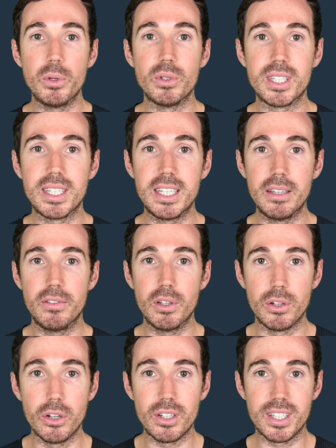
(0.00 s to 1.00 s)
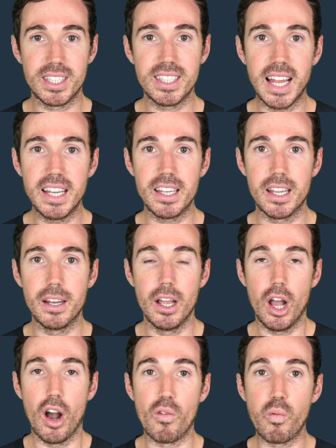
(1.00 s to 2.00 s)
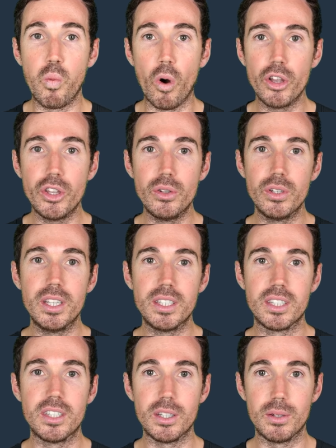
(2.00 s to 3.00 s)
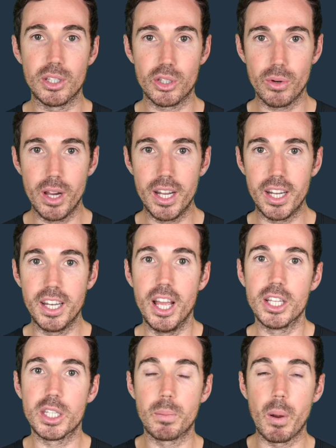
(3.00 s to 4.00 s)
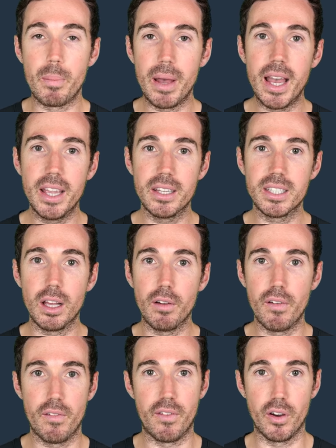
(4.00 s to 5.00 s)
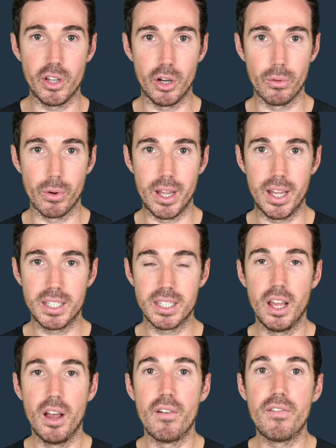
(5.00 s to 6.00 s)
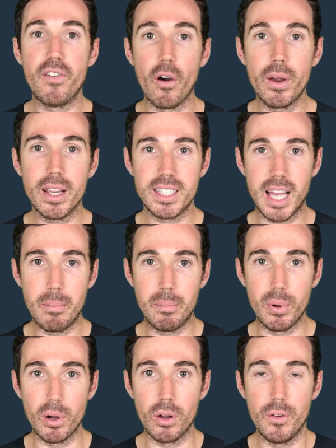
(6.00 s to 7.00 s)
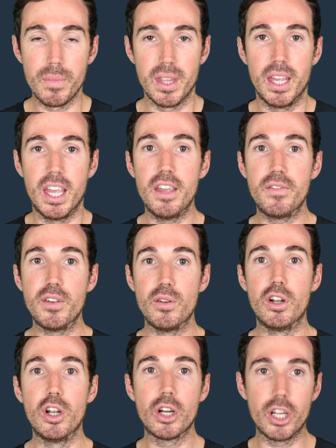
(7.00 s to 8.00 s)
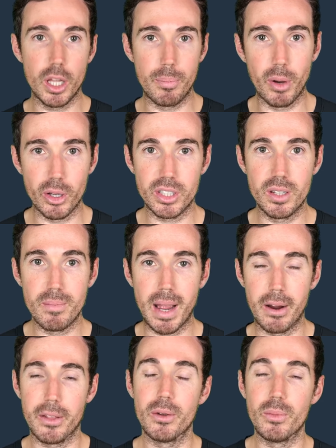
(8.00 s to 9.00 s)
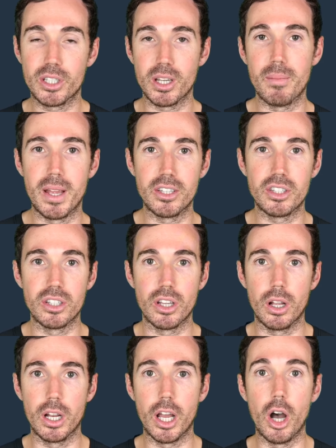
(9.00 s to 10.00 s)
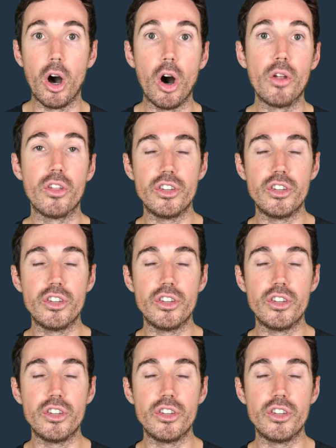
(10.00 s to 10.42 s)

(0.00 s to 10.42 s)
you to give you an understanding of what you need to do in training to prepare yourself for your race. For example, if you look at the Boston Marathon, which I mentioned earlier, or the